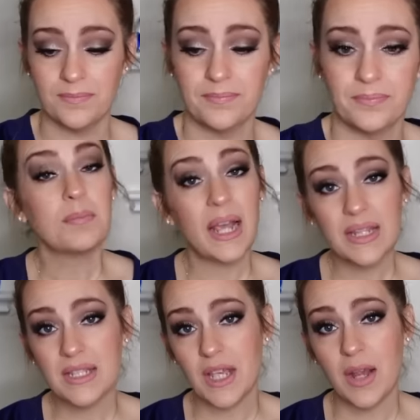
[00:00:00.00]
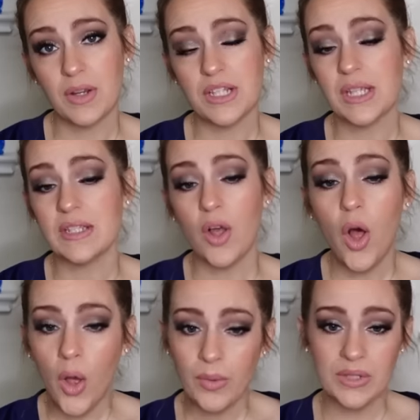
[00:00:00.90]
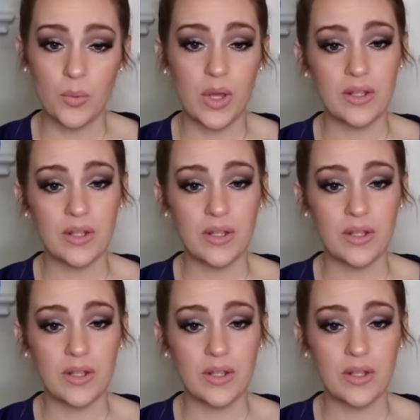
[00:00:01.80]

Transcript: Miley Cyrus is always one